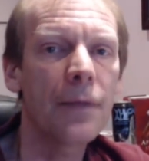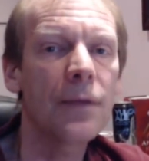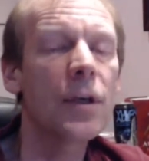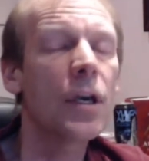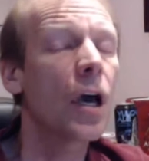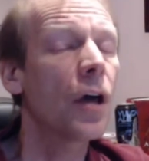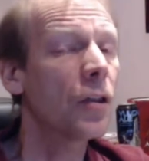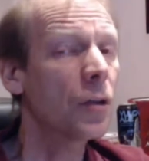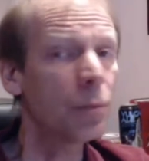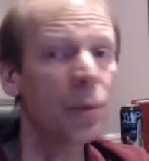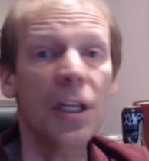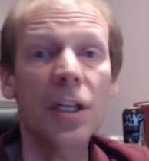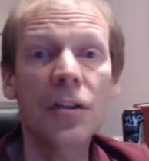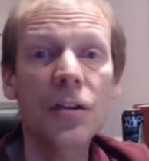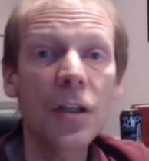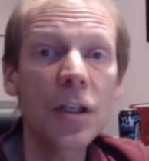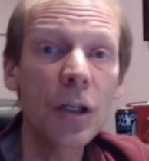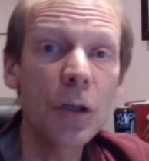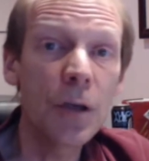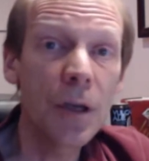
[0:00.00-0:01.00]
And the
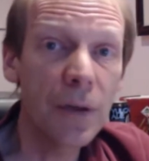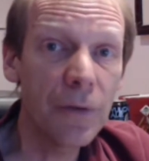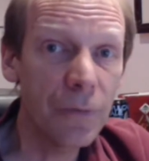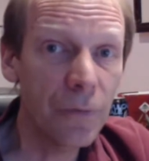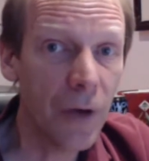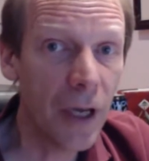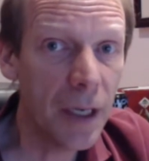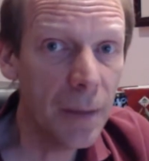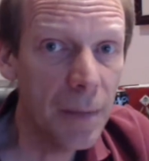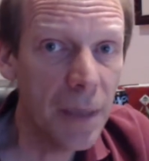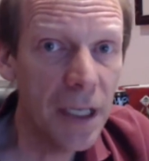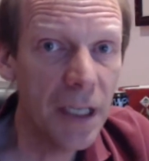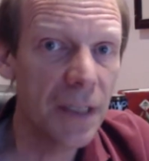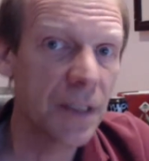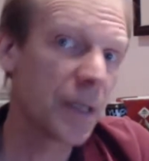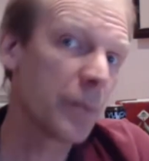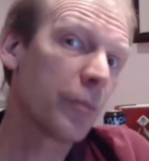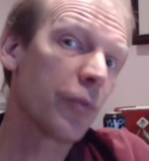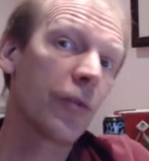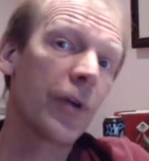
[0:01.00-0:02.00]
other place that you could
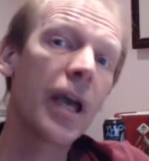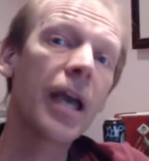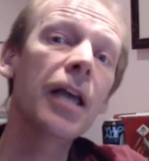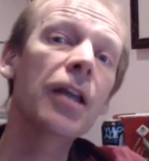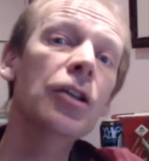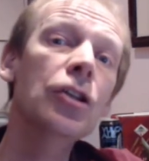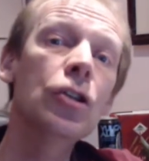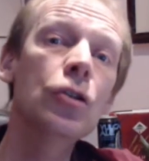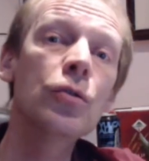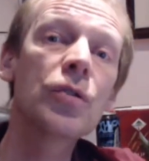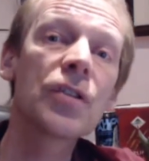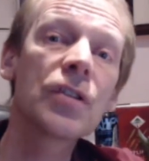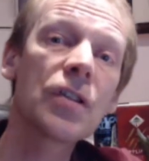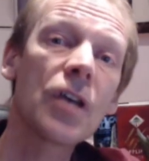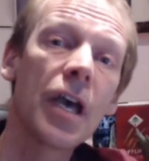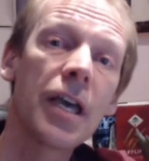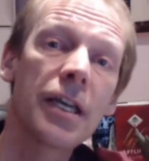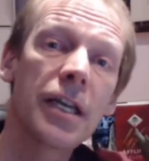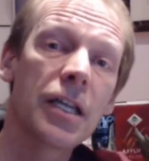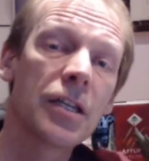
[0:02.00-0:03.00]
find me, and it's a brand
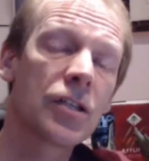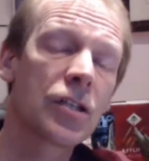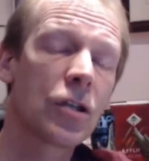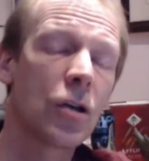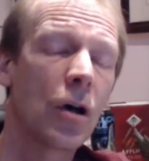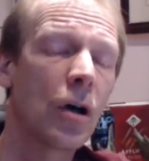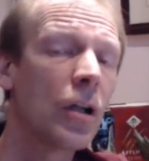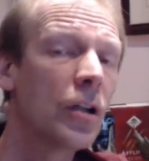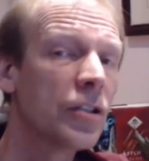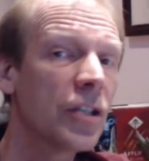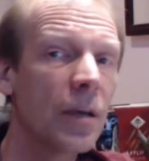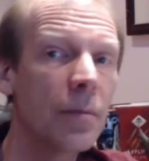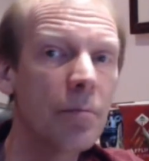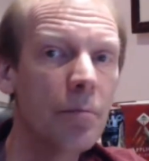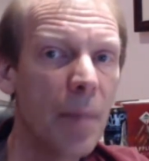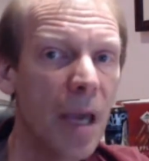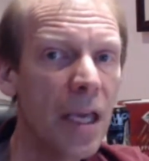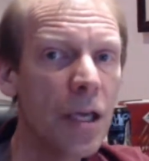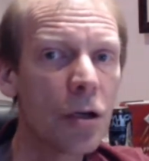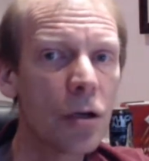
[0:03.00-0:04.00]
new site, it's
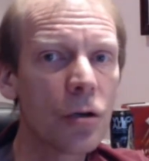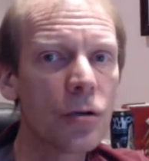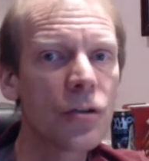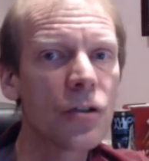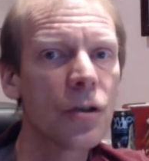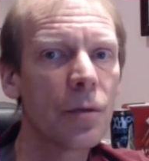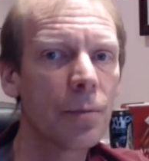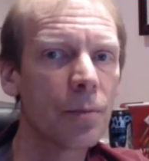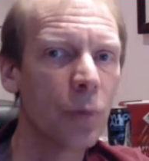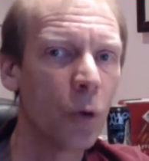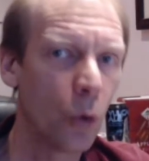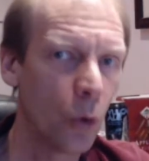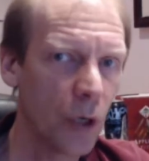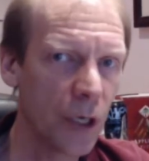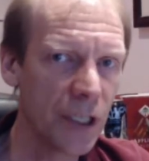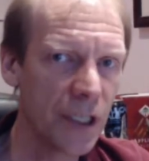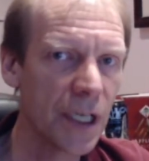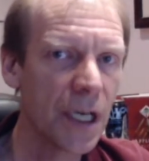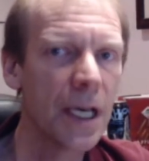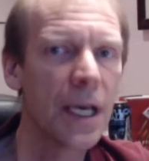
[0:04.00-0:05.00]
called
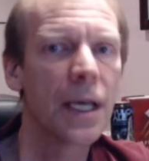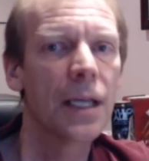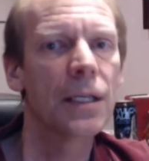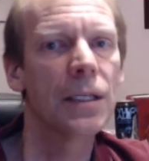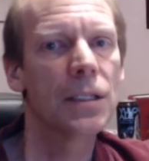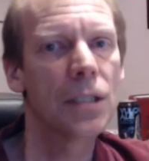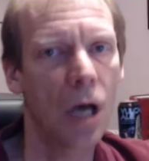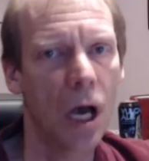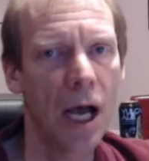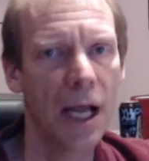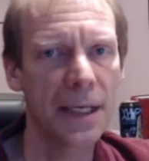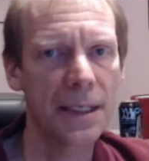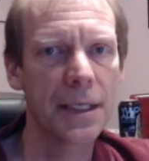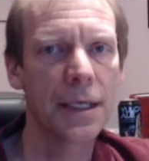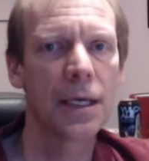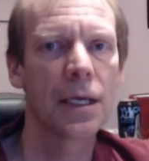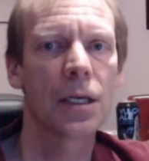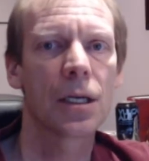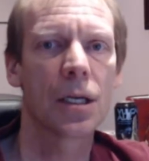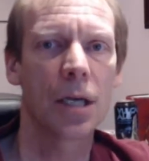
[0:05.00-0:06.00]

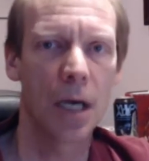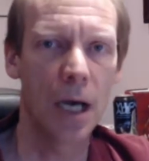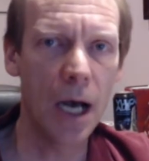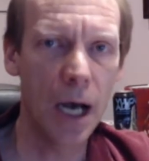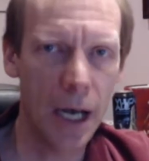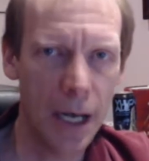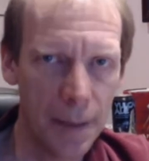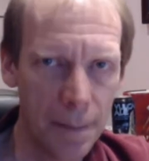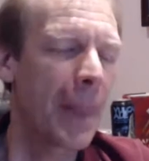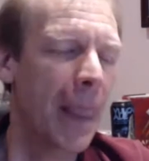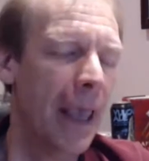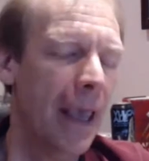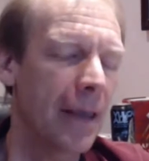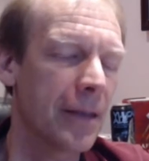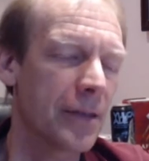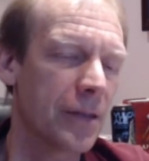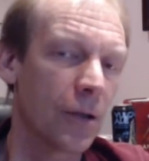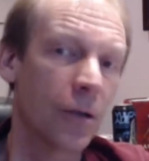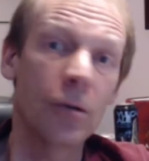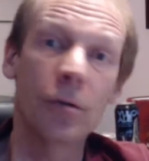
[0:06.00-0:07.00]

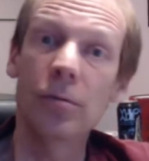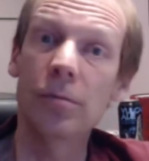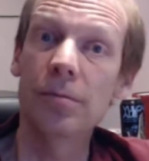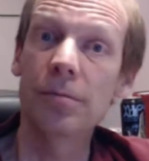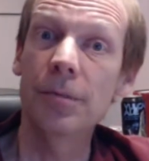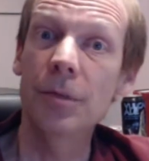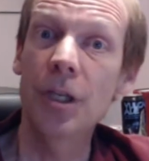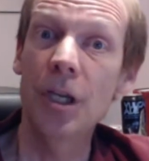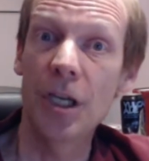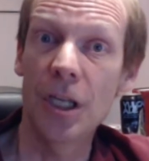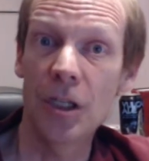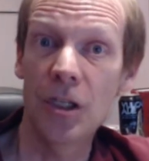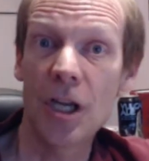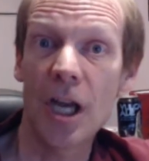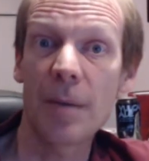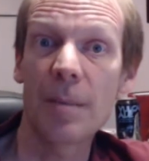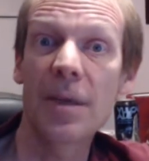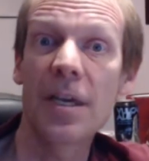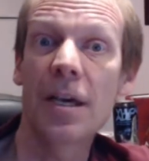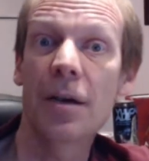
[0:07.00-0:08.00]
makersupport.com. So
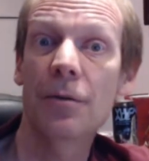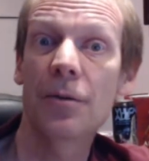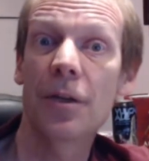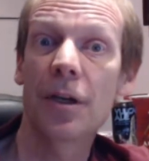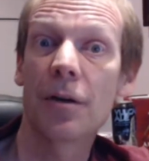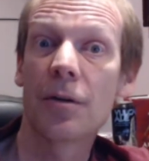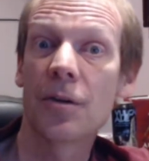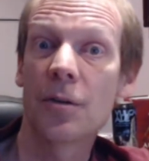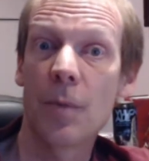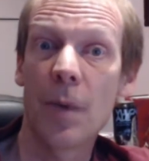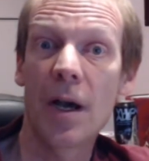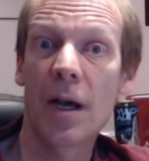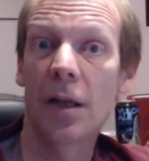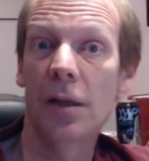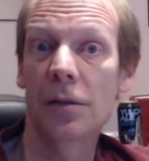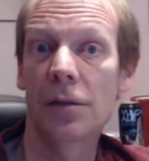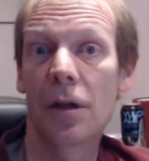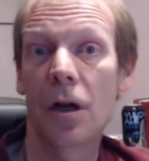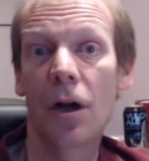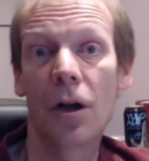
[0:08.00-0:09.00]
you can check me out there
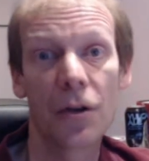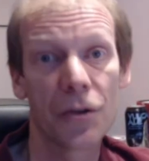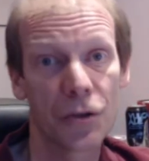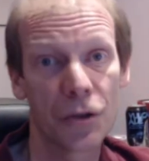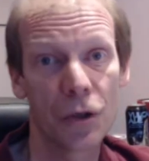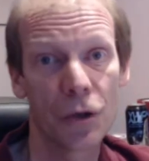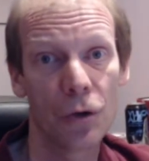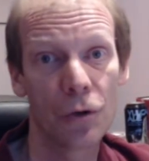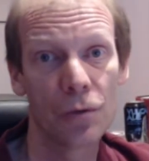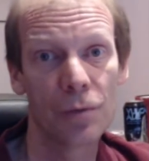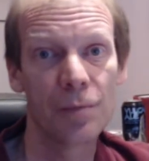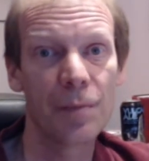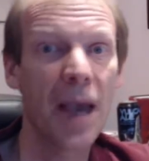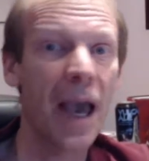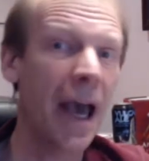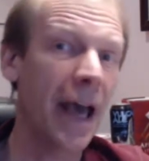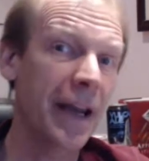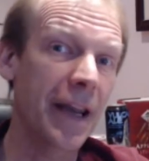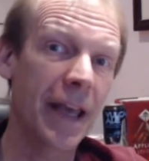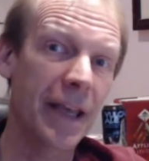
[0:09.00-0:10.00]
as well,
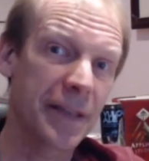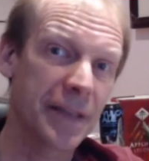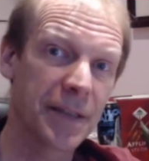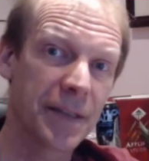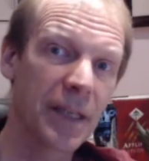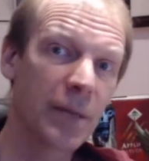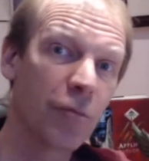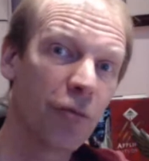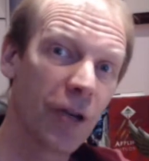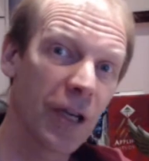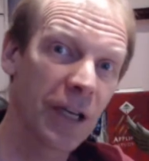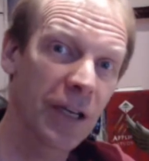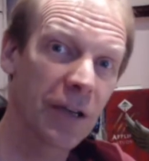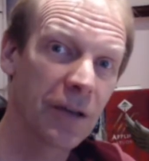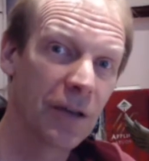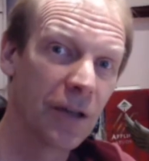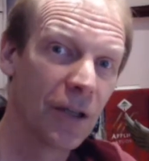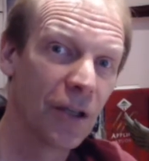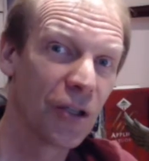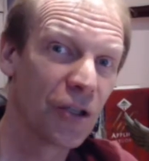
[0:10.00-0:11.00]
also at
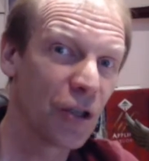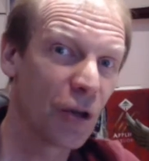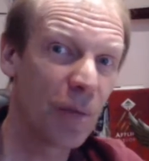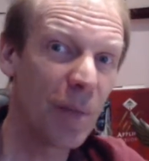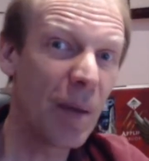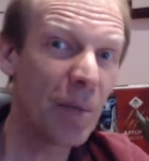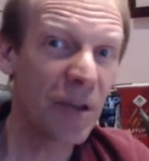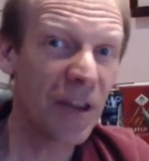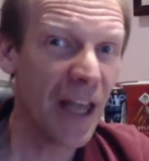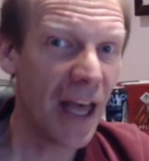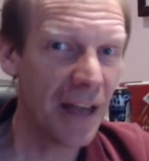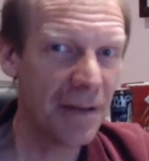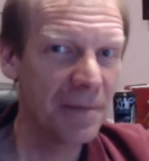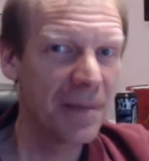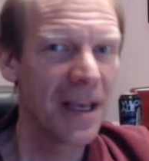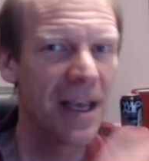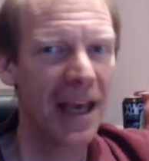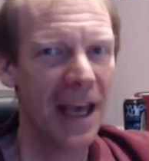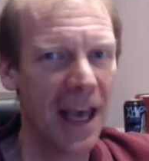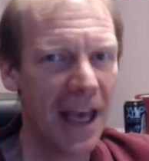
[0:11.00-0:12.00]
SCBritton. So
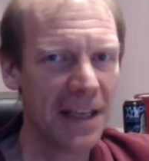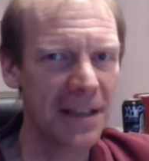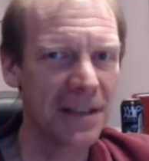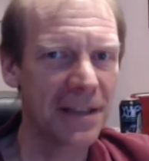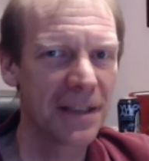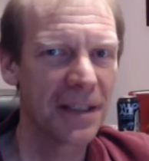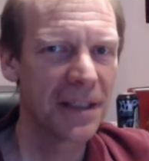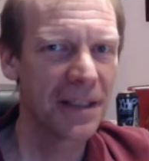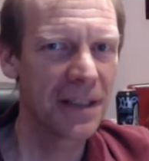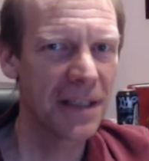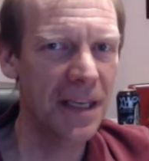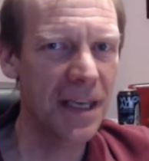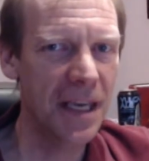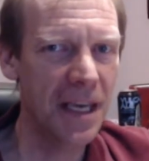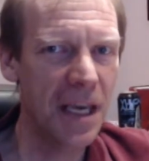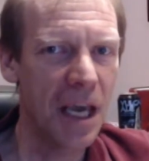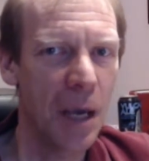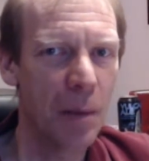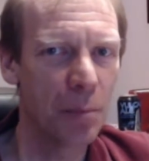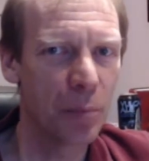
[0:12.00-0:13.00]
remember that,
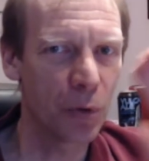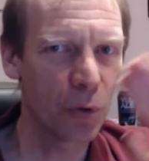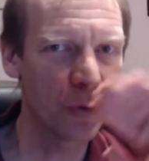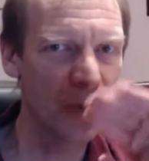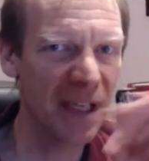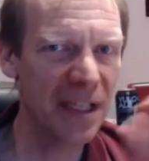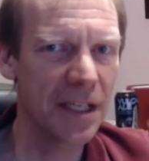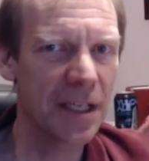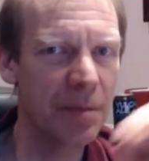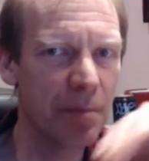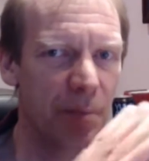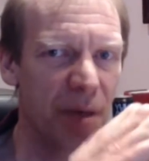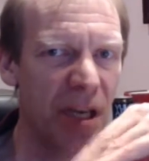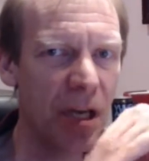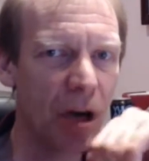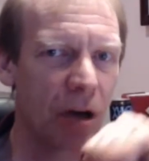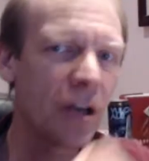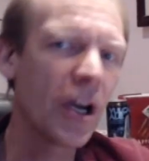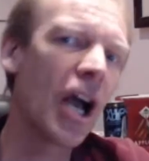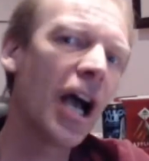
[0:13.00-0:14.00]
SCBritton,